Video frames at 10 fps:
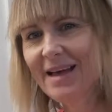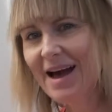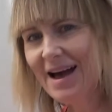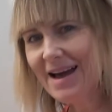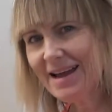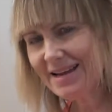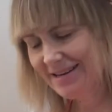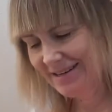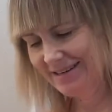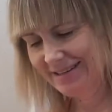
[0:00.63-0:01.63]
Hi.
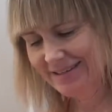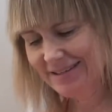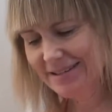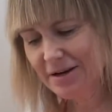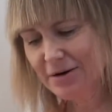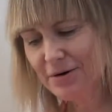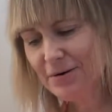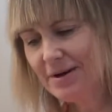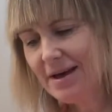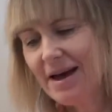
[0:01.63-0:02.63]

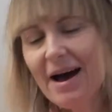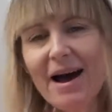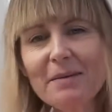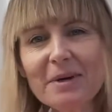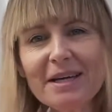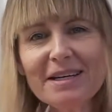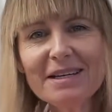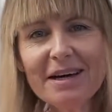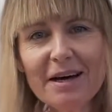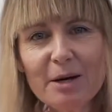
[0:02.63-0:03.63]
So I'm
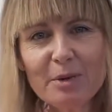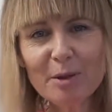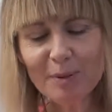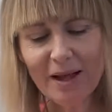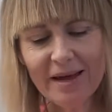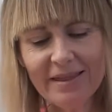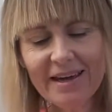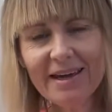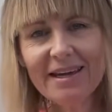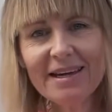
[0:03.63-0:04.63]
gonna apply the
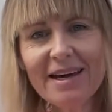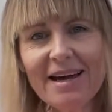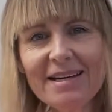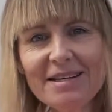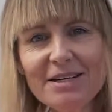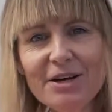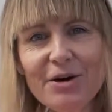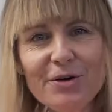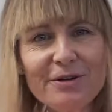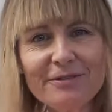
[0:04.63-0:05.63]
henna. I didn't
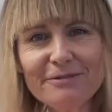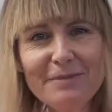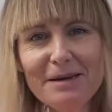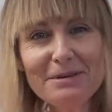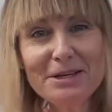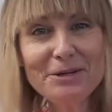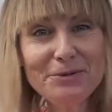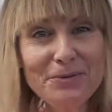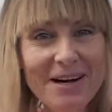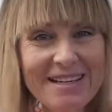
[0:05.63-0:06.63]
know if maybe
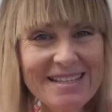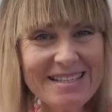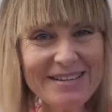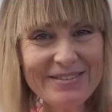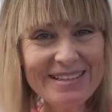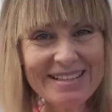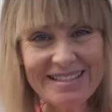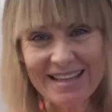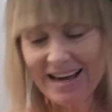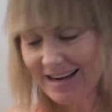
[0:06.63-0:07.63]
you'd want to see what it's
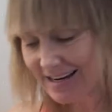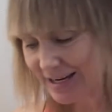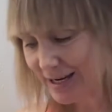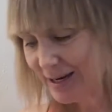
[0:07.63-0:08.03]
like,